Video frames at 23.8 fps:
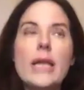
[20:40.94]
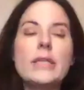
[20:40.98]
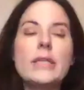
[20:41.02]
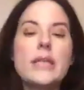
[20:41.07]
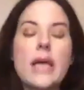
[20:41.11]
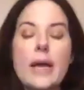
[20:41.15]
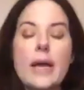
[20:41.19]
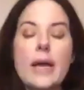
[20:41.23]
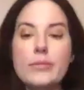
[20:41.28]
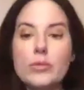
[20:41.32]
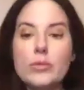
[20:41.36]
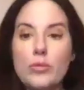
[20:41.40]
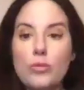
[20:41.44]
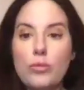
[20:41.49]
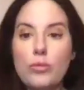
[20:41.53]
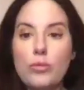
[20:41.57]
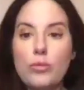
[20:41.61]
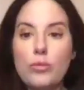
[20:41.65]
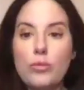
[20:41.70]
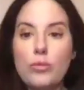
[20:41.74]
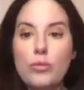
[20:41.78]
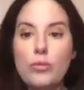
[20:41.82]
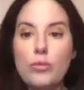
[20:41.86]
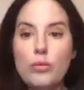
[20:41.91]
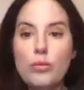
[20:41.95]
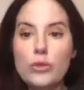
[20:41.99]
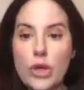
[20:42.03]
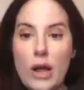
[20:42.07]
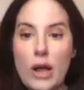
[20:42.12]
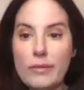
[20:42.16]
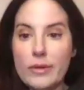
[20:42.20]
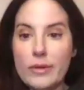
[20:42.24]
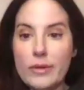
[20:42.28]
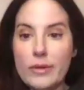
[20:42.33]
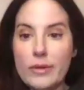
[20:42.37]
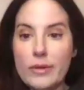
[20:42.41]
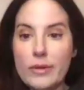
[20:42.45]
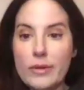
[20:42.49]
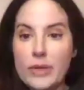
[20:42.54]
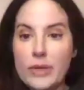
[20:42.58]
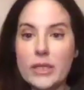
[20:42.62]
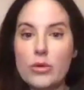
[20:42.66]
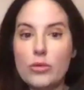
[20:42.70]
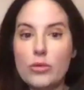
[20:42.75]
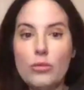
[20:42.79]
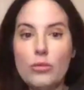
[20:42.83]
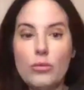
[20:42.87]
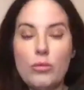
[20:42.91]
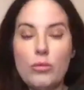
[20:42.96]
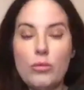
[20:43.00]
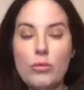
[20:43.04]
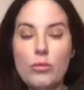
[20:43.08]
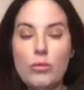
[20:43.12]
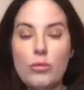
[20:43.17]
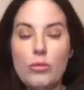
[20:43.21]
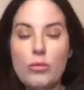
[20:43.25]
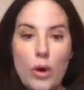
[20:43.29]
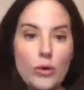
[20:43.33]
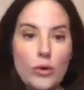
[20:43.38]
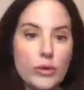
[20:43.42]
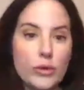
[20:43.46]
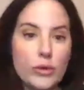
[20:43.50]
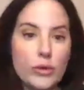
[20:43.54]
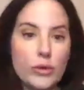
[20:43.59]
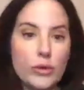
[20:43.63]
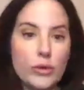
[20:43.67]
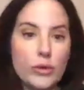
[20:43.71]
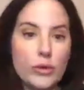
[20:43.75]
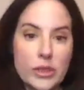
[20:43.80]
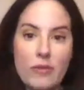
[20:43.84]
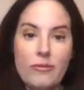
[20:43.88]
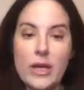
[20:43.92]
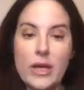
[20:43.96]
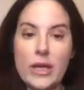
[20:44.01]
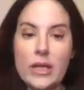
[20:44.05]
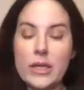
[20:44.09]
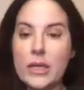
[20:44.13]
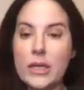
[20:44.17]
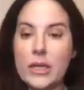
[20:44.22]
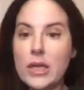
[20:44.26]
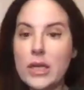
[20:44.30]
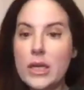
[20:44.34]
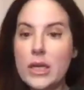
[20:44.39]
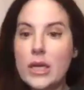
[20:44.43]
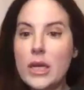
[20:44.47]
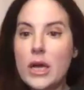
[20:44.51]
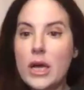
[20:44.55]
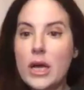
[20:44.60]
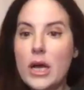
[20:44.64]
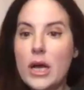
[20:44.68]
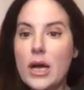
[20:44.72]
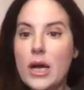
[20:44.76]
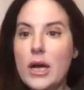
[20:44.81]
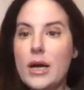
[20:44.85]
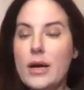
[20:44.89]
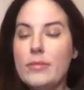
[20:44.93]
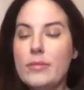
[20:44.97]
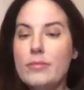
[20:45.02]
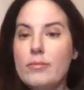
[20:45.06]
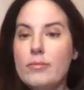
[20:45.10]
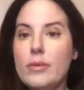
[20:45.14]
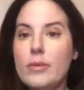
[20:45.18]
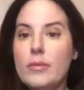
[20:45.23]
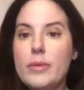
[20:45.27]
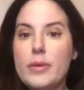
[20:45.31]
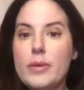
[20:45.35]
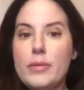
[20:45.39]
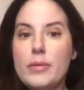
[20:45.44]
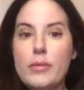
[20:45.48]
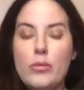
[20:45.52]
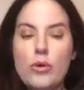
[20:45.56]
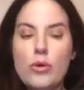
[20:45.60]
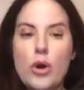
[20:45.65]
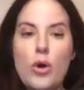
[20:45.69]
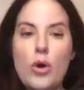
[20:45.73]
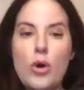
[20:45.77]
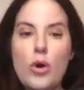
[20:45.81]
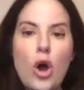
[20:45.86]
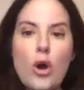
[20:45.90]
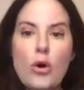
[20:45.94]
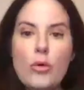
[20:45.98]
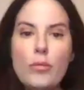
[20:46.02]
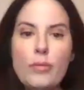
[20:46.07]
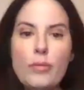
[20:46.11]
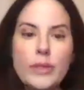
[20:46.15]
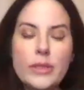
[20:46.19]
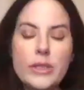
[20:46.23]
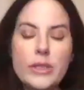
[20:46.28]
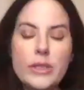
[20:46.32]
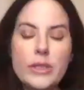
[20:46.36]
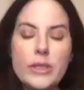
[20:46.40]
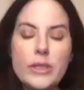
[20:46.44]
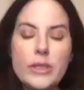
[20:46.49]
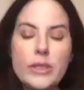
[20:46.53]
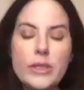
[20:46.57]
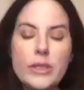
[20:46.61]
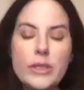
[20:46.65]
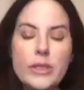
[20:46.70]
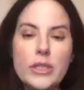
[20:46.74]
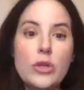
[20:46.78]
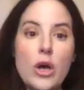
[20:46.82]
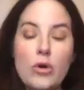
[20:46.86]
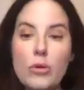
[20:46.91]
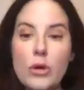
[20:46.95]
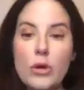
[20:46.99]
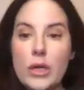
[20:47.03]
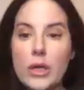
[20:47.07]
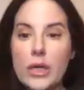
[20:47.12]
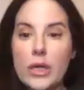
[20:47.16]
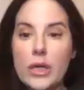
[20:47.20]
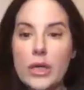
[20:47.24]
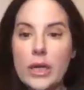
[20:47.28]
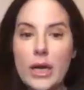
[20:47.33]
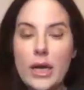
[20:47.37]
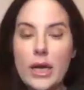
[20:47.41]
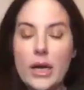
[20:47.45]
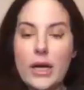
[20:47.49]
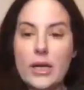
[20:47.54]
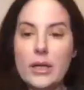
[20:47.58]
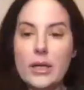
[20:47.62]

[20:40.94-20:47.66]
a lot of times No Trafficking Zone will post stuff and people will go, oh, but did you know